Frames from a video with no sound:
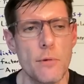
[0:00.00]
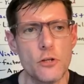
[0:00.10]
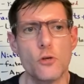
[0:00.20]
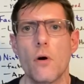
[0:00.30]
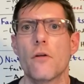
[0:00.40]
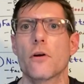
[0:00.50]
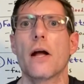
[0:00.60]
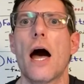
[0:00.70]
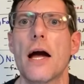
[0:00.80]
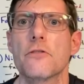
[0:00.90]
and two other
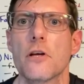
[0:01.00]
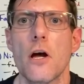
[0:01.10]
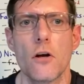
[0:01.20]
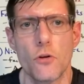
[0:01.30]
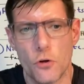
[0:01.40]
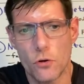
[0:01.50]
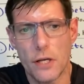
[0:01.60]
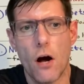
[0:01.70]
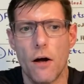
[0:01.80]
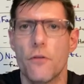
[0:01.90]
guys,
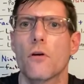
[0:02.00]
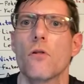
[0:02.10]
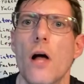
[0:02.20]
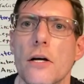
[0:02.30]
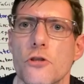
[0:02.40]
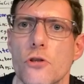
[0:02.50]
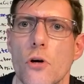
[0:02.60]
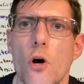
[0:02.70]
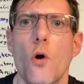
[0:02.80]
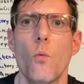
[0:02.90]
literally on their lunch,
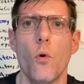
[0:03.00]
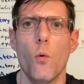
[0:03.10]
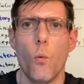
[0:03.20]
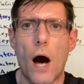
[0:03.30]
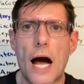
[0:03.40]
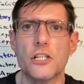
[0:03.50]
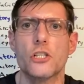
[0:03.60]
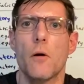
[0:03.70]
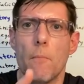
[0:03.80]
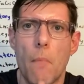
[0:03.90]
will
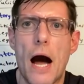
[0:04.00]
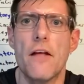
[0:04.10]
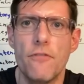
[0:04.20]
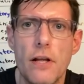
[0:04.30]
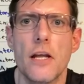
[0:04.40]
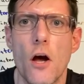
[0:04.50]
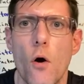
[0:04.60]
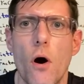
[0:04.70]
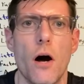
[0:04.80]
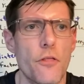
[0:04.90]
watch my
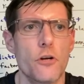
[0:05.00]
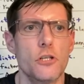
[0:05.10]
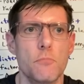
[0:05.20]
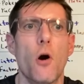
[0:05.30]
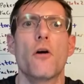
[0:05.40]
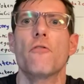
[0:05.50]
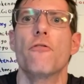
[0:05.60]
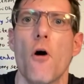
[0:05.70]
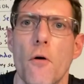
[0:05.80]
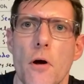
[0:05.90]
video on their
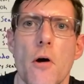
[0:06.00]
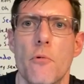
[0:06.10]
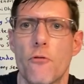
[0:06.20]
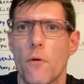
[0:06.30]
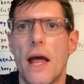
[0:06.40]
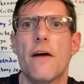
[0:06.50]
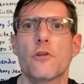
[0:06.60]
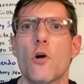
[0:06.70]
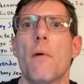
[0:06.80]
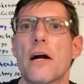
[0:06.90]
smartphone before they have to
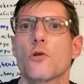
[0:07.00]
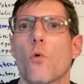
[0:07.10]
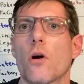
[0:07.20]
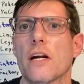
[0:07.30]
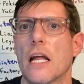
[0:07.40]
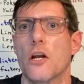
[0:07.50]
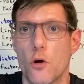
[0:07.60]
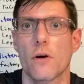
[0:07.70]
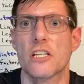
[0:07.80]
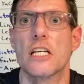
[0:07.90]
go back to work in New
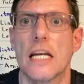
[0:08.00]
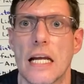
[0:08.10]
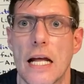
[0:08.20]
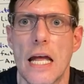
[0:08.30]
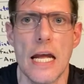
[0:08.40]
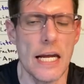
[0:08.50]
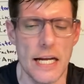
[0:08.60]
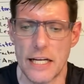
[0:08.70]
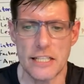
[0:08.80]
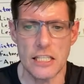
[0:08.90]
York City.
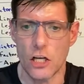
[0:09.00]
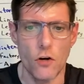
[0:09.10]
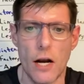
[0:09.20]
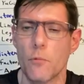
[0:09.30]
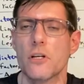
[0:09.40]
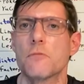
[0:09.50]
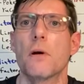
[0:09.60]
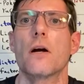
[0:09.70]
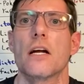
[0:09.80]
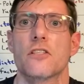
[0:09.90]
It's an incredible
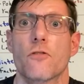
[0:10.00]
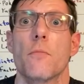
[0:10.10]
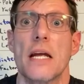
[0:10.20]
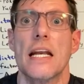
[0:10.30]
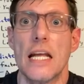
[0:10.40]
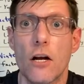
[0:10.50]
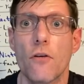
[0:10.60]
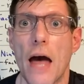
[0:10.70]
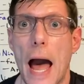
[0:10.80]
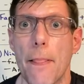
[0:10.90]
experience for me to hear
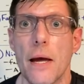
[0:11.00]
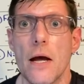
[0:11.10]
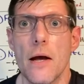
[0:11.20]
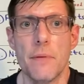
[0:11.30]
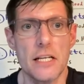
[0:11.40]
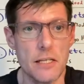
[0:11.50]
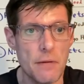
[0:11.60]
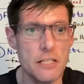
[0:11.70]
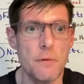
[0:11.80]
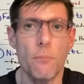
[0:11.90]
that, because it
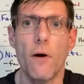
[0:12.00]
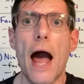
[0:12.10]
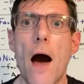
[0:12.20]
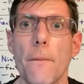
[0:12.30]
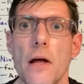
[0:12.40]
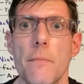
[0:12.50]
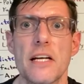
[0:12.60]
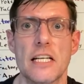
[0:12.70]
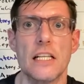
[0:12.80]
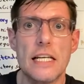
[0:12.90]
makes me proud,
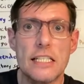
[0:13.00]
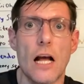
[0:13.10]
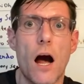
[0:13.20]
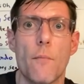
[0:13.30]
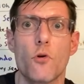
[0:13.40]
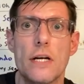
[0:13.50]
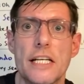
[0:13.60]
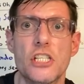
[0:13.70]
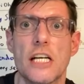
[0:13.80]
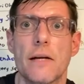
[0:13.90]
because at least I'm
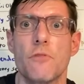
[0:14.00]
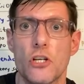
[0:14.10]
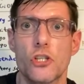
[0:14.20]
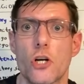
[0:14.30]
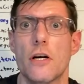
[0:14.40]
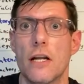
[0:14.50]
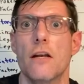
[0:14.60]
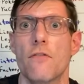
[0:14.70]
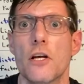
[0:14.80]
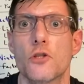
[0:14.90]
reaching certain
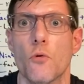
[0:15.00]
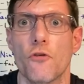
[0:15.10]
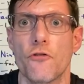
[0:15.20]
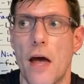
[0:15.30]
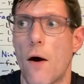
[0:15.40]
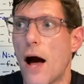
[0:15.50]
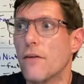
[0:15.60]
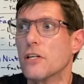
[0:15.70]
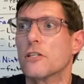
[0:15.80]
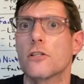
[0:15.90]
individuals. Now,
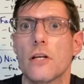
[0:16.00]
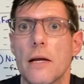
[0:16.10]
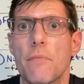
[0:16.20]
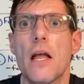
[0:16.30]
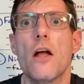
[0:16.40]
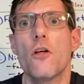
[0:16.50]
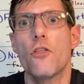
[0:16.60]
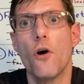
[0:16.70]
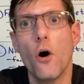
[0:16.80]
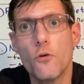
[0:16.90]
obviously,
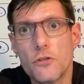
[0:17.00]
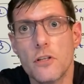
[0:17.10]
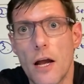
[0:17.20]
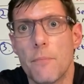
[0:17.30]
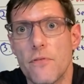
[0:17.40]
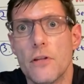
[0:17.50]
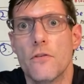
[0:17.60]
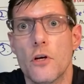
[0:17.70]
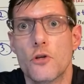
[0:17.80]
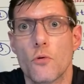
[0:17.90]
those type of
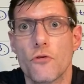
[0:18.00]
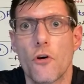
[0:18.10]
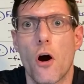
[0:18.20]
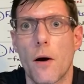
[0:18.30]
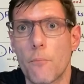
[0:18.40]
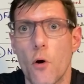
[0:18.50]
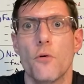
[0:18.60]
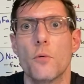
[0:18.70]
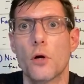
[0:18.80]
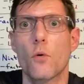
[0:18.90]
individuals are
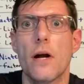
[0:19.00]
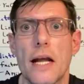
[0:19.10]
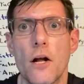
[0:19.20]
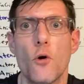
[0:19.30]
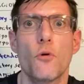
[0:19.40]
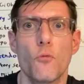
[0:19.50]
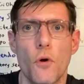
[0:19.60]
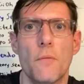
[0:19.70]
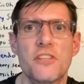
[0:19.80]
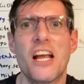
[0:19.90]
prone to agree with
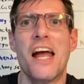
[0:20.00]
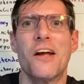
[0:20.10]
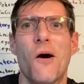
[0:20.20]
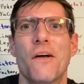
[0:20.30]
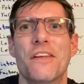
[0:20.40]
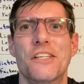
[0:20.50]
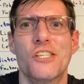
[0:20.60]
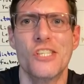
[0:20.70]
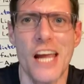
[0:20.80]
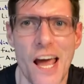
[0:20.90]
what I'm saying on this
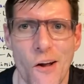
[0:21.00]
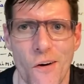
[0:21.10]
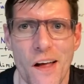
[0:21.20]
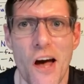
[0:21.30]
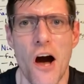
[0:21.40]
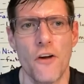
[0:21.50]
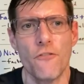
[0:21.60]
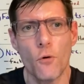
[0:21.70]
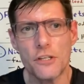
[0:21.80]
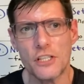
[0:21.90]
channel.
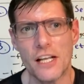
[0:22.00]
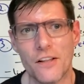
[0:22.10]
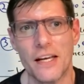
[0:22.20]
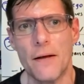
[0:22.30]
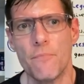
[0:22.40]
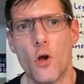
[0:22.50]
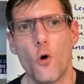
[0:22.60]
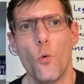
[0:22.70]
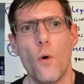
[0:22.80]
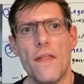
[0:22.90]
Unfortunately,
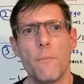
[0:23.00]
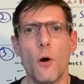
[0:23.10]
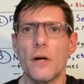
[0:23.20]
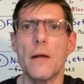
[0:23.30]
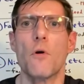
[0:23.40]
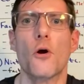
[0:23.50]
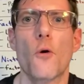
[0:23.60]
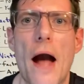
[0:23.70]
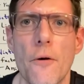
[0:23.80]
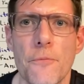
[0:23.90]
when the Pokemon
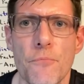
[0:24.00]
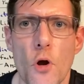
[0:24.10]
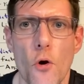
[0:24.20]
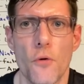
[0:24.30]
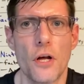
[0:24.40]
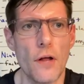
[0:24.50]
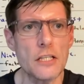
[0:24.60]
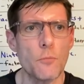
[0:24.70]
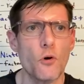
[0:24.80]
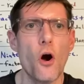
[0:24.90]
crowd, or the
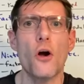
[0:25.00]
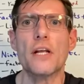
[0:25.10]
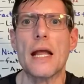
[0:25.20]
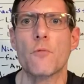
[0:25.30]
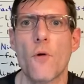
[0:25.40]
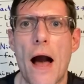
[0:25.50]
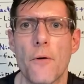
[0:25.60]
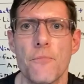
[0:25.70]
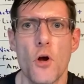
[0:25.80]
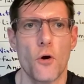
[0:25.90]
collectible card game
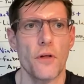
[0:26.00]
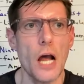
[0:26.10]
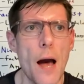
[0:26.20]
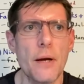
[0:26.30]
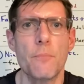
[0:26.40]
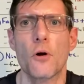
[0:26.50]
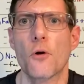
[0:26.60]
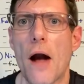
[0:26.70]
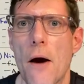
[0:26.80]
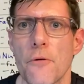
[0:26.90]
crowd, or the comic book
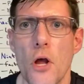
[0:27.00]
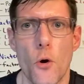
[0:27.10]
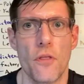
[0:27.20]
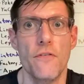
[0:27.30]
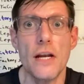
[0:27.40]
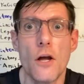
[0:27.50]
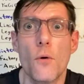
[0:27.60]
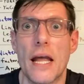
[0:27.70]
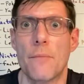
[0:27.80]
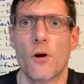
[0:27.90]
crowd, or the video
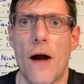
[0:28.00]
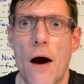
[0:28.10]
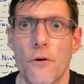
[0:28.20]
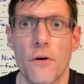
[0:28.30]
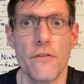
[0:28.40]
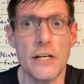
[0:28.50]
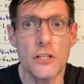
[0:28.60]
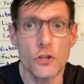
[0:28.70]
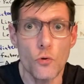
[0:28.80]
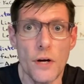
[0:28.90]
game crowd, or the
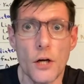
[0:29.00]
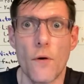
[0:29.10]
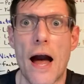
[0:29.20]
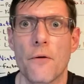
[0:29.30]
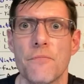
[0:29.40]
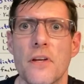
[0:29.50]
vintage toy crowd